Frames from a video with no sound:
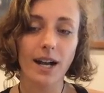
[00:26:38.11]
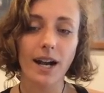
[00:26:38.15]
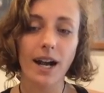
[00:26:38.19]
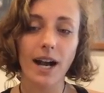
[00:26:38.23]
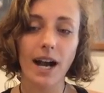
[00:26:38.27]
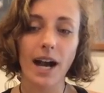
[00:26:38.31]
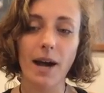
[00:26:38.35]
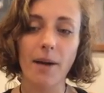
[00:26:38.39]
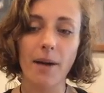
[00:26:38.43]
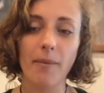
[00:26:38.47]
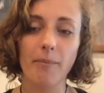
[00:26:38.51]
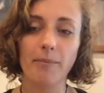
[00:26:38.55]

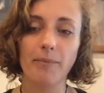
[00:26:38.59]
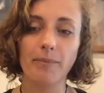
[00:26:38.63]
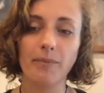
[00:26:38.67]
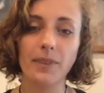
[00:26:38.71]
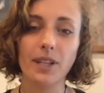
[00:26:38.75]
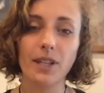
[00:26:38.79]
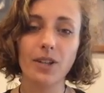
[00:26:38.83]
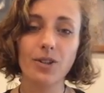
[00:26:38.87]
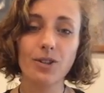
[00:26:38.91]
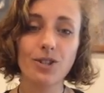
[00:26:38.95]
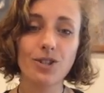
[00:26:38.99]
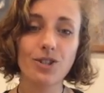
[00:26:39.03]

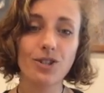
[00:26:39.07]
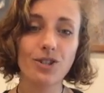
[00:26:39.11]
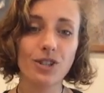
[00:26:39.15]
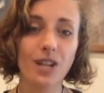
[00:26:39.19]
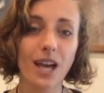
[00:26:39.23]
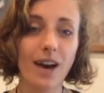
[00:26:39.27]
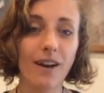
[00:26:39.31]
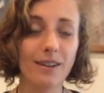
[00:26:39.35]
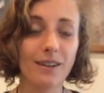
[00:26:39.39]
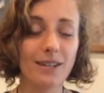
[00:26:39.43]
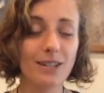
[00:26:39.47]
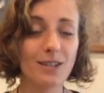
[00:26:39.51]

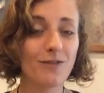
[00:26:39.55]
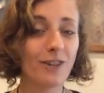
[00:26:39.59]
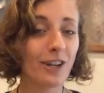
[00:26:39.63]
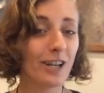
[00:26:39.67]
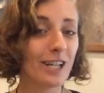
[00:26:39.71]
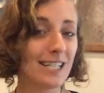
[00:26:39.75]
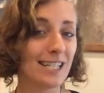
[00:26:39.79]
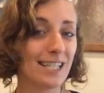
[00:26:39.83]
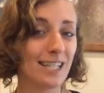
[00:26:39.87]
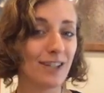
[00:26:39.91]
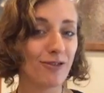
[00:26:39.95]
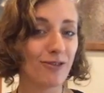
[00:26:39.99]
Oosternal is
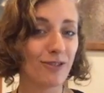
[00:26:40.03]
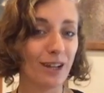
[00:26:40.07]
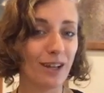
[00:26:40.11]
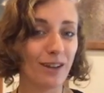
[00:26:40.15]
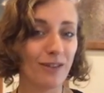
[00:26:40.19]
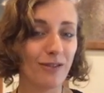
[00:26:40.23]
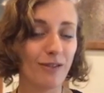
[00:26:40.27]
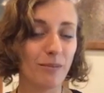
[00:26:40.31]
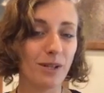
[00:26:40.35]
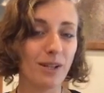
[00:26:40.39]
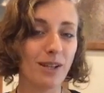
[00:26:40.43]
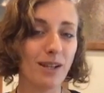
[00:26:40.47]
very
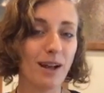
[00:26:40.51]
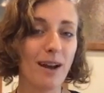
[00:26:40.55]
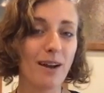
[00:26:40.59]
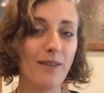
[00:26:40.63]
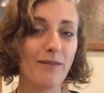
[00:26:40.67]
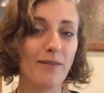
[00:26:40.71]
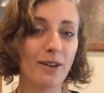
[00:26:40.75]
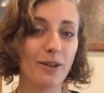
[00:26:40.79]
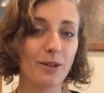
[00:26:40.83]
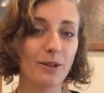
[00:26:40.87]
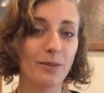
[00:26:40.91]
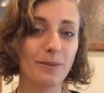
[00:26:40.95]
different from a lot of
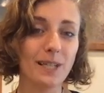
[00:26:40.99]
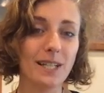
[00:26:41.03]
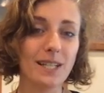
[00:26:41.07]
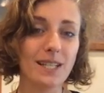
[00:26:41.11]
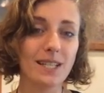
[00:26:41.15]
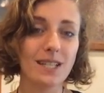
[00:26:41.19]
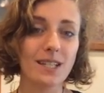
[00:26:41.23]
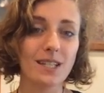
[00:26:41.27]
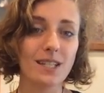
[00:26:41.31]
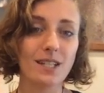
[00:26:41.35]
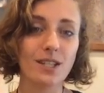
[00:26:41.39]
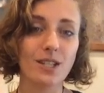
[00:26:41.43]
other
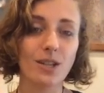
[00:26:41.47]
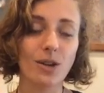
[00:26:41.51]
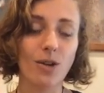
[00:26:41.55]
places,